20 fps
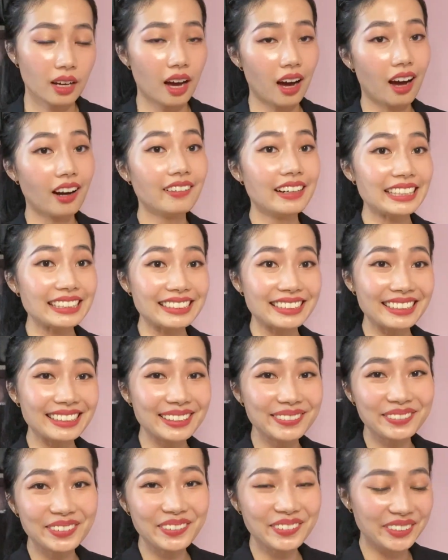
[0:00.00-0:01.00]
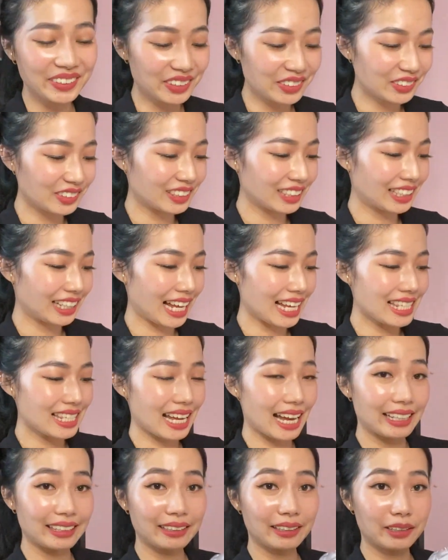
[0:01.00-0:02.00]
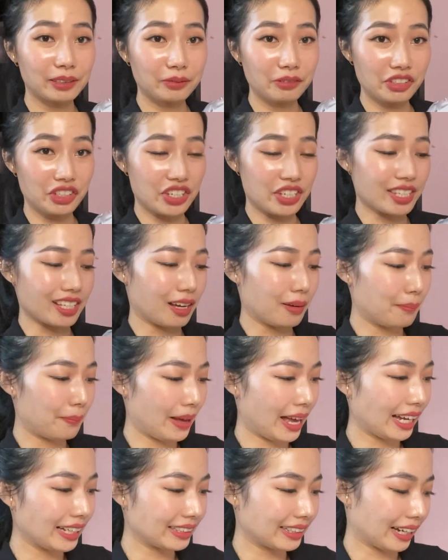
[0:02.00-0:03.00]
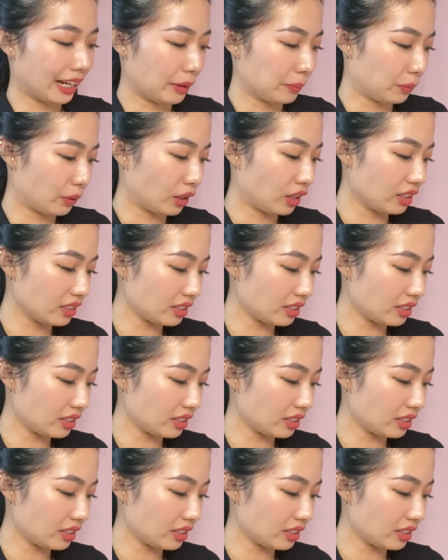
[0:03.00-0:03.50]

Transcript: Alrighty, moving on to the last item, which is a bag that I bought.